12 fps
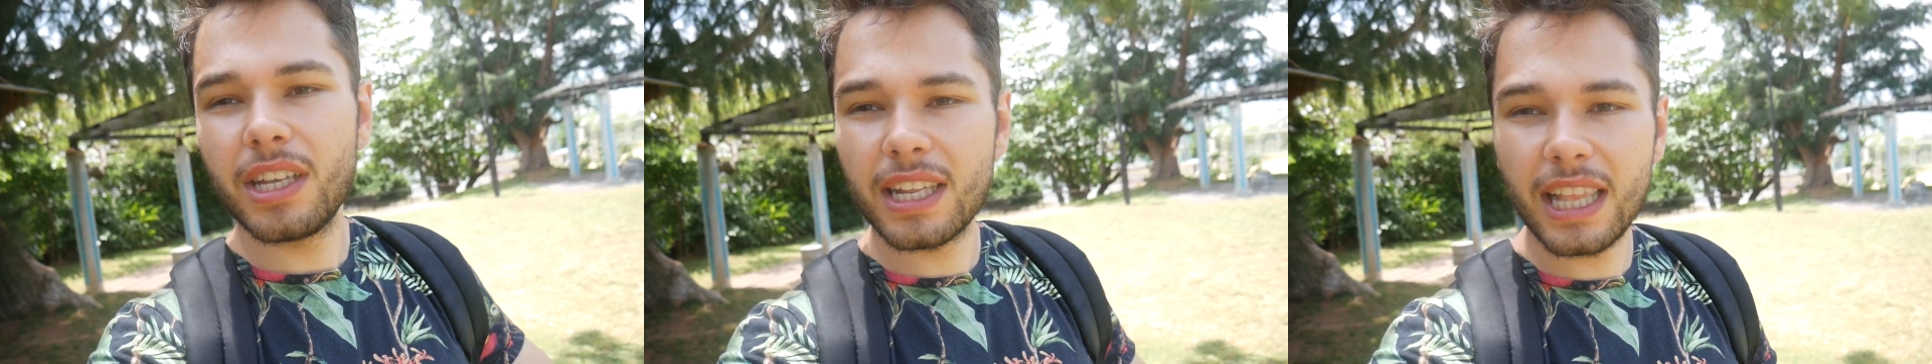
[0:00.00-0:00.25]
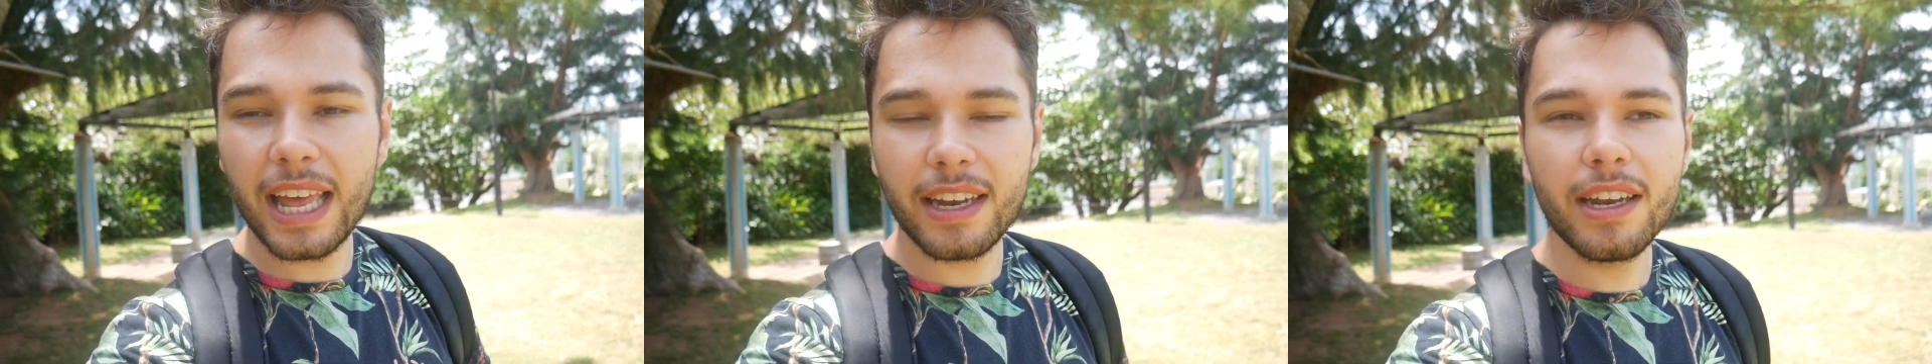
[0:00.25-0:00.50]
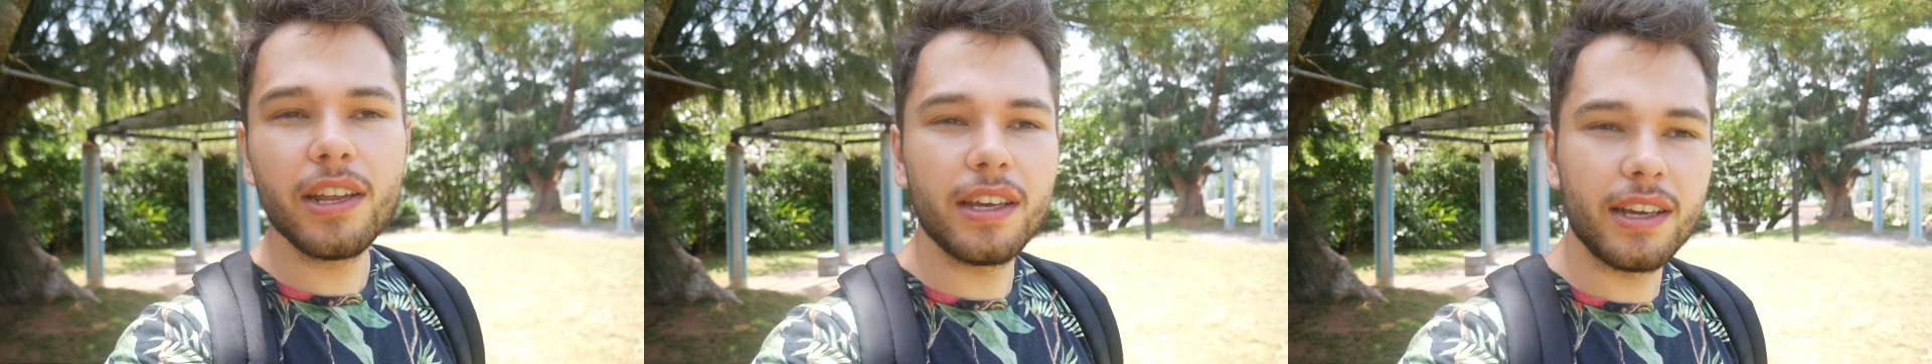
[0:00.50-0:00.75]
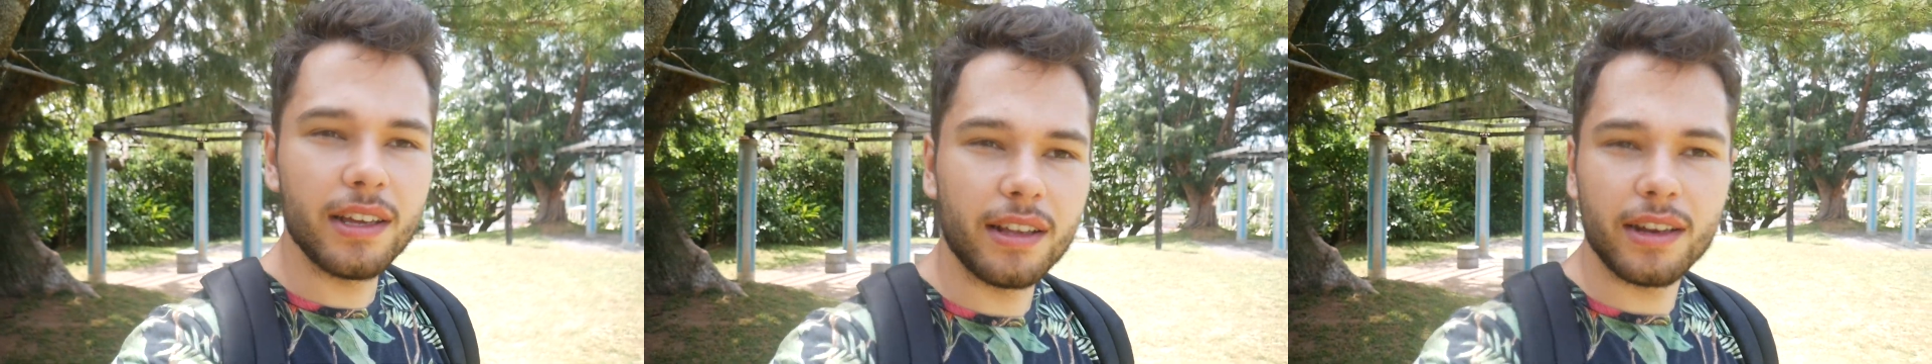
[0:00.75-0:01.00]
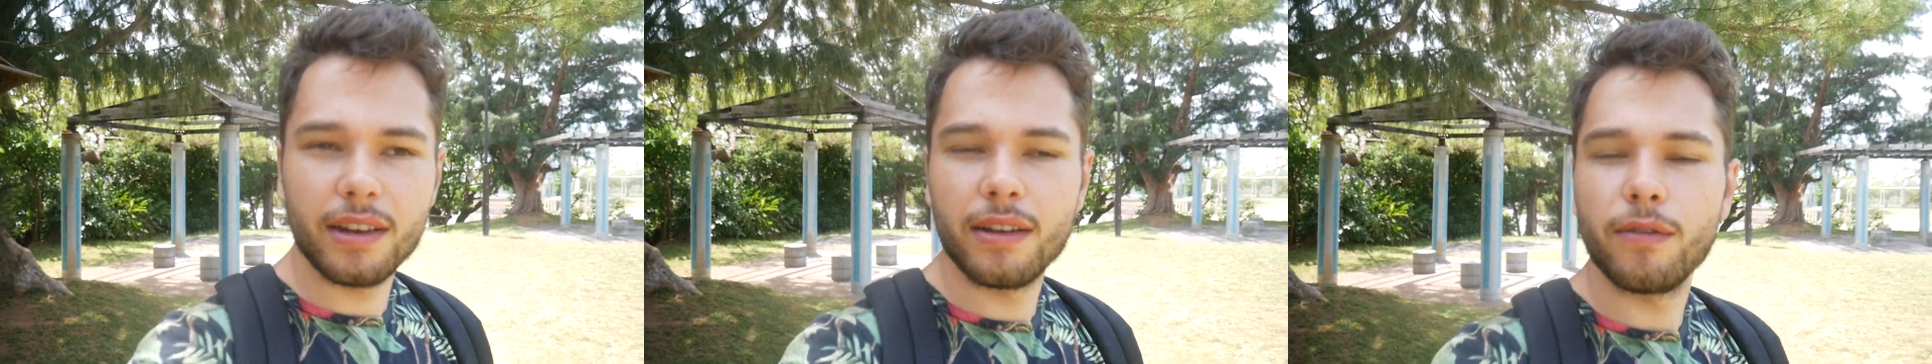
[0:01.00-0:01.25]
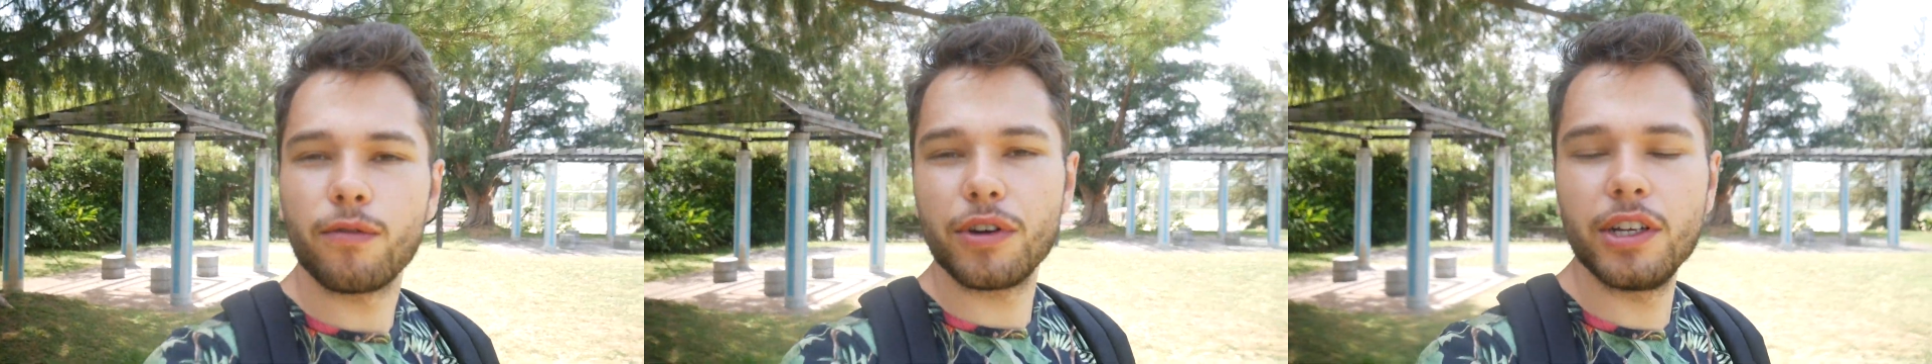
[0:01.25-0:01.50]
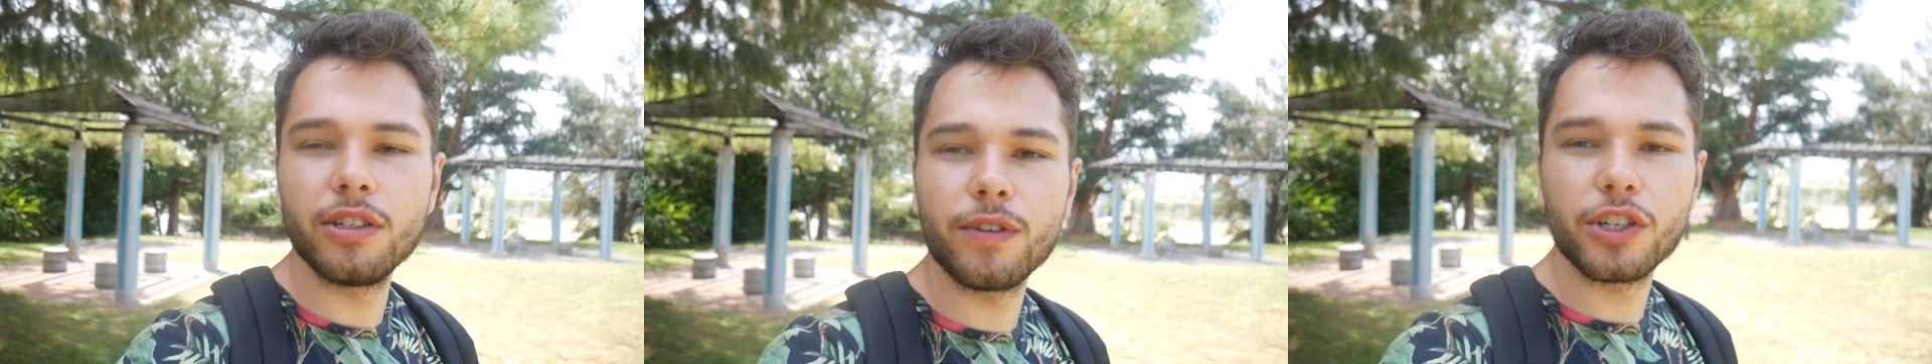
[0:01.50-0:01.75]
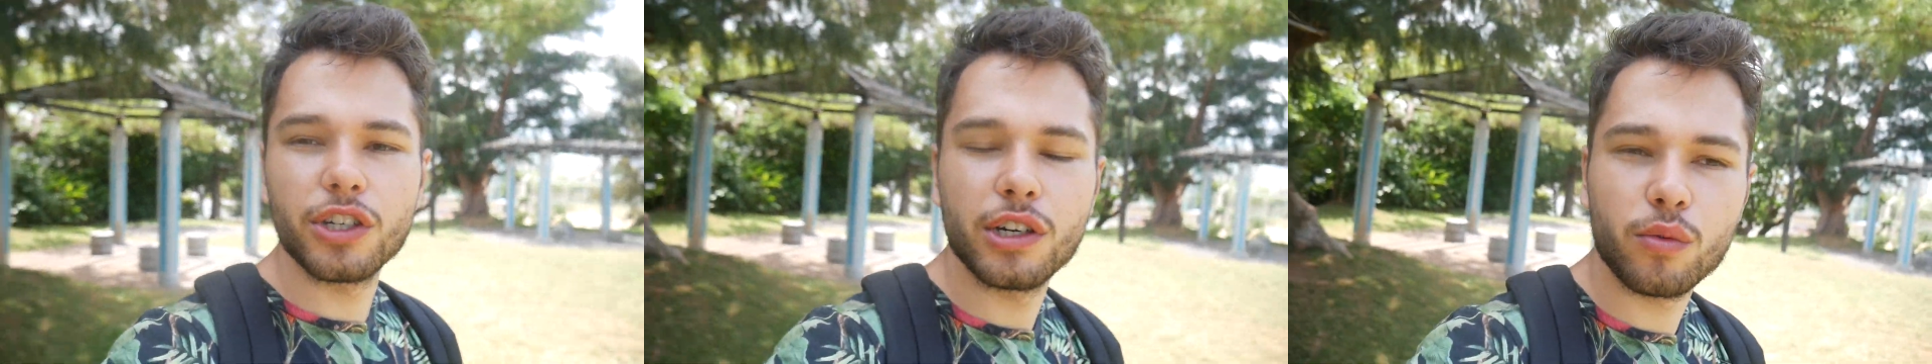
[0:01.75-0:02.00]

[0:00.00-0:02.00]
that landed, and for each division